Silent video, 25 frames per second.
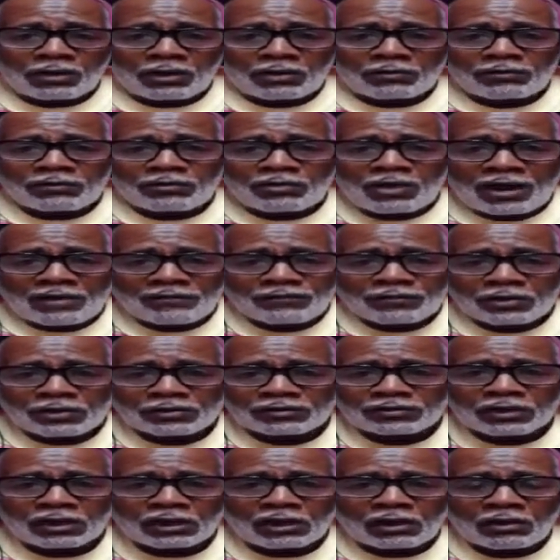
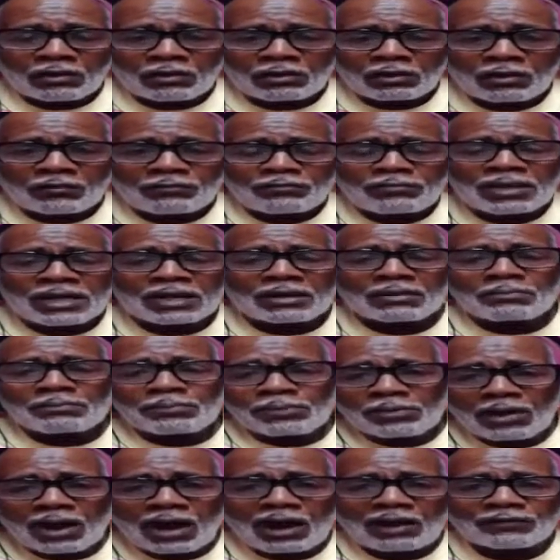reverence, the cloak of being a
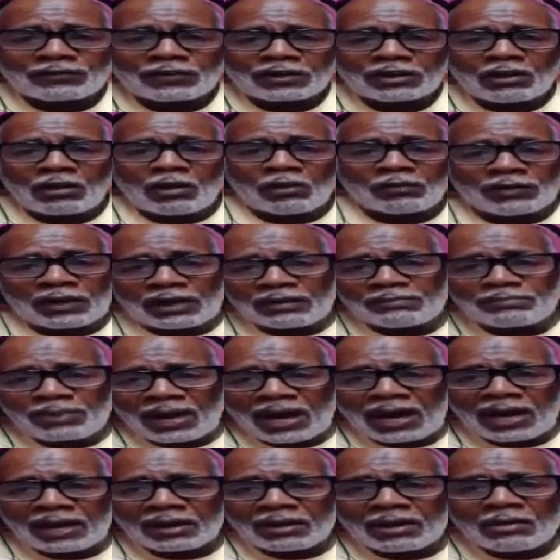prophet on their
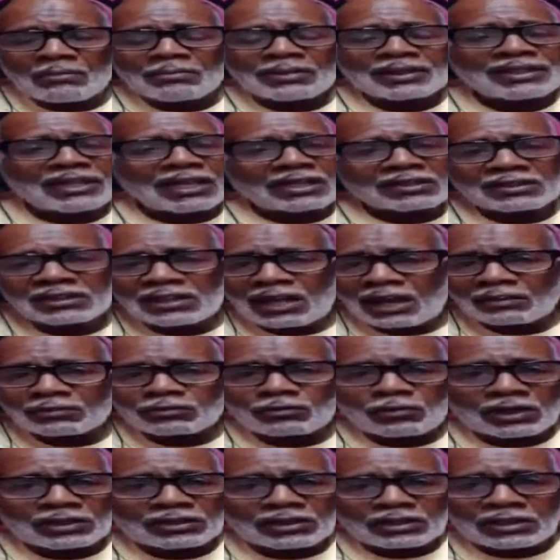back, but that's not
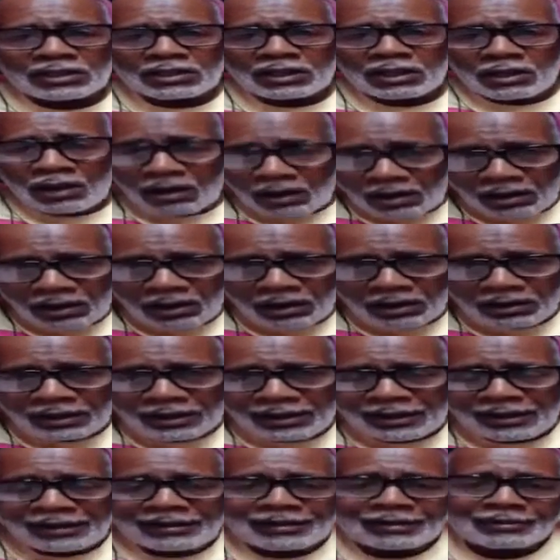what's in their heart,
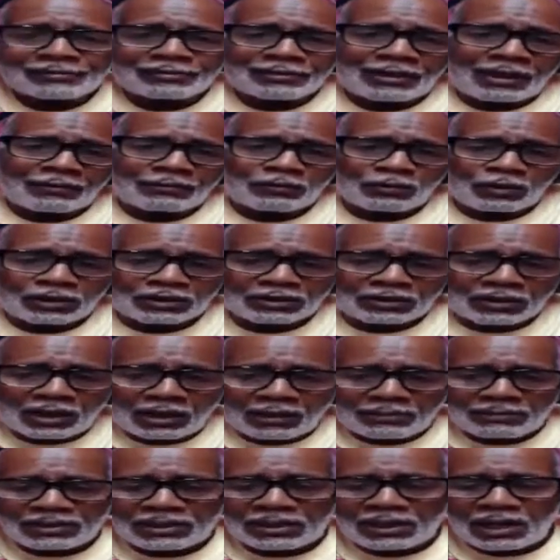and that's not what's
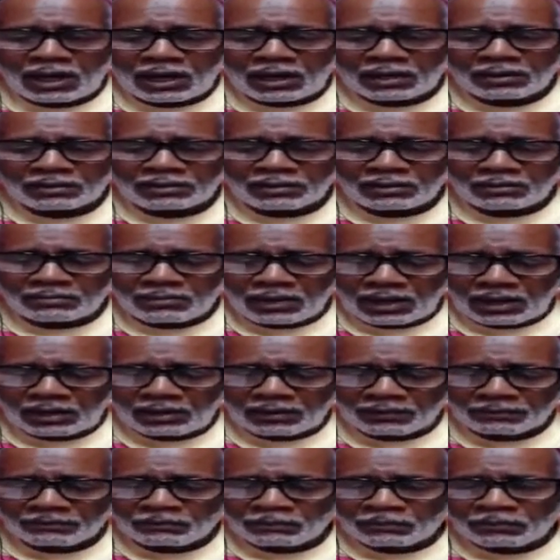coming out of their
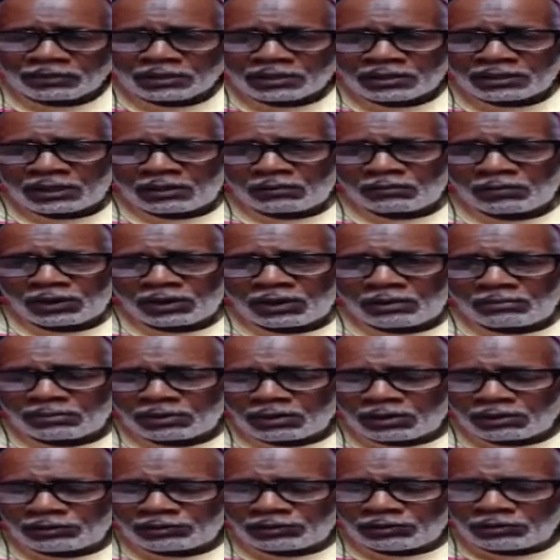mouth. Now, what I'm
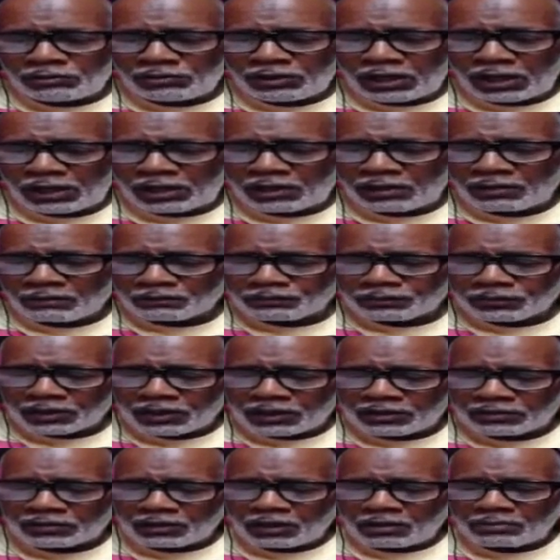going to do now
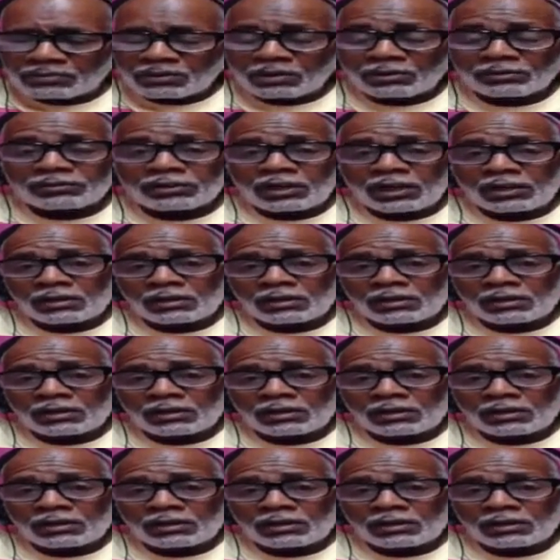is I'm going